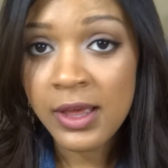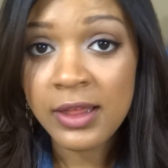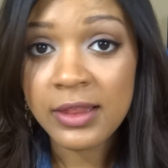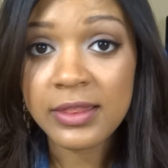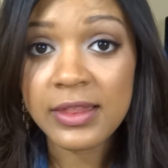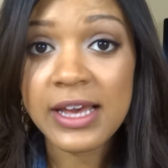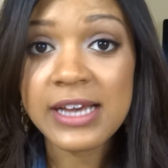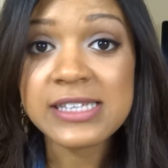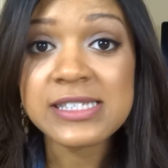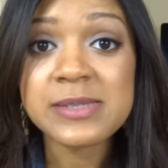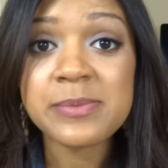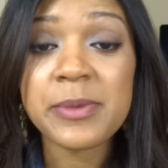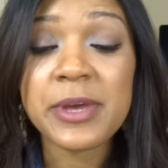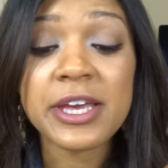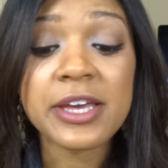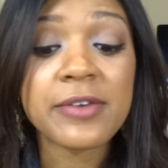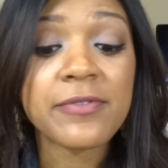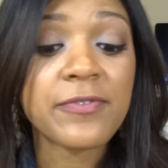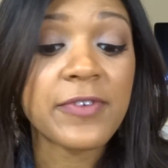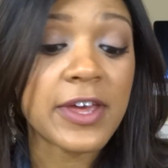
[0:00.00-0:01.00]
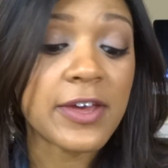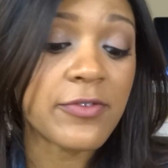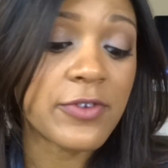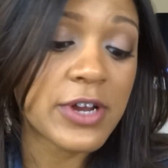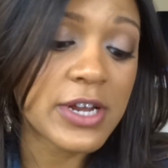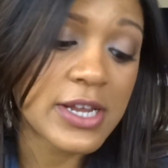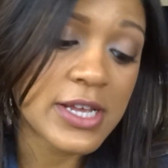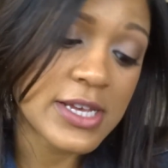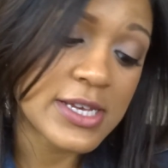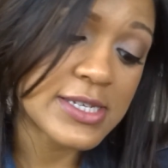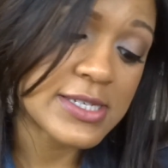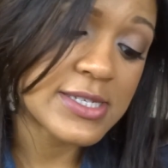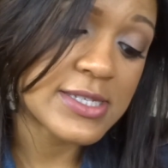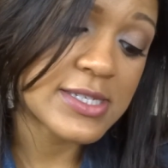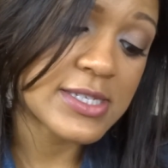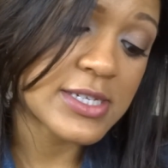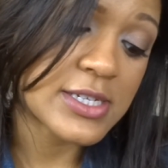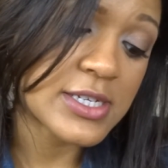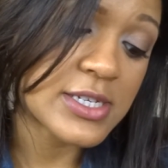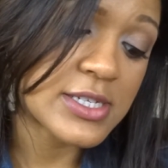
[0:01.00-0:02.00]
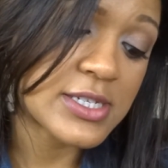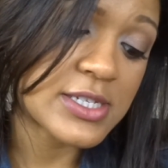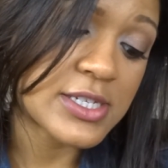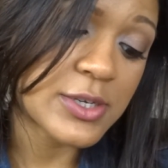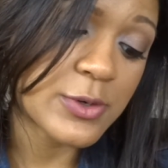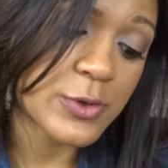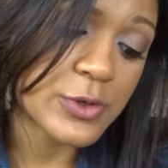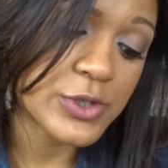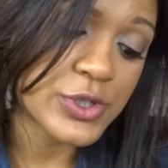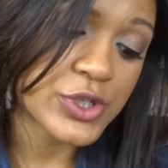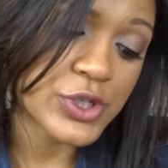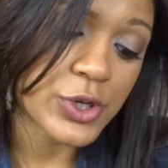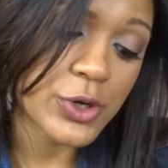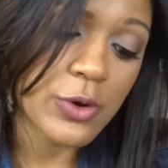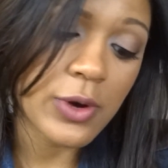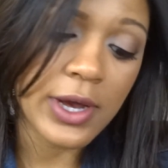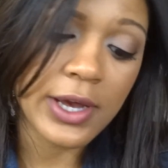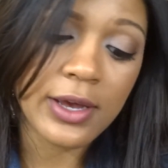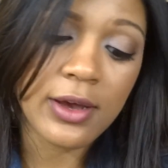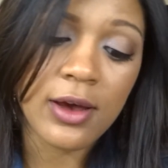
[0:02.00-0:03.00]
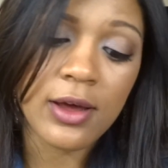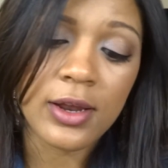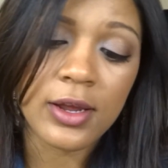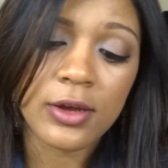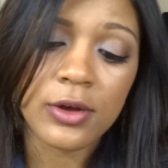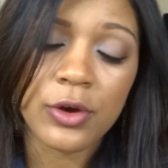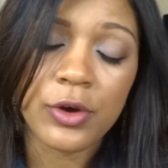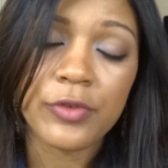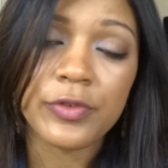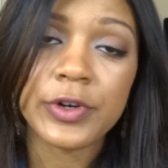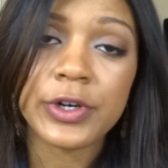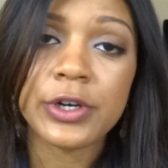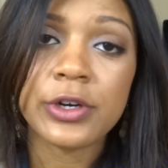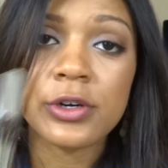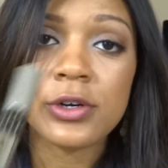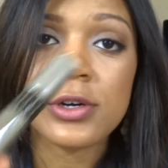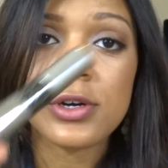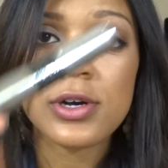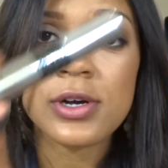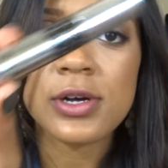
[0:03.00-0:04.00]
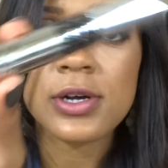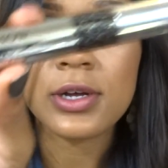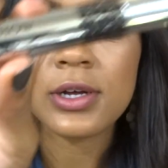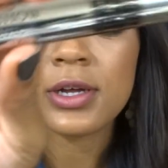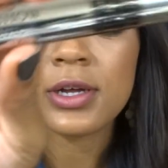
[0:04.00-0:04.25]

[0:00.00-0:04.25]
Last makeup favorite is the Diorshow Iconic Overcurl.